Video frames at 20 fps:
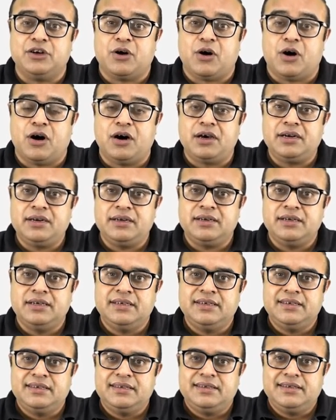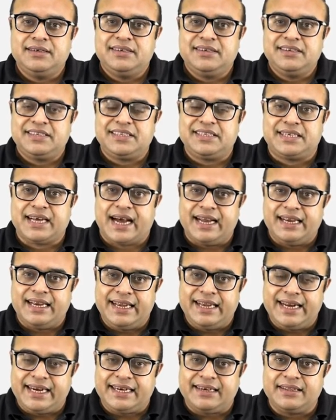or
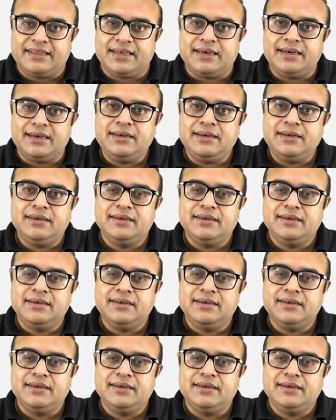dilate the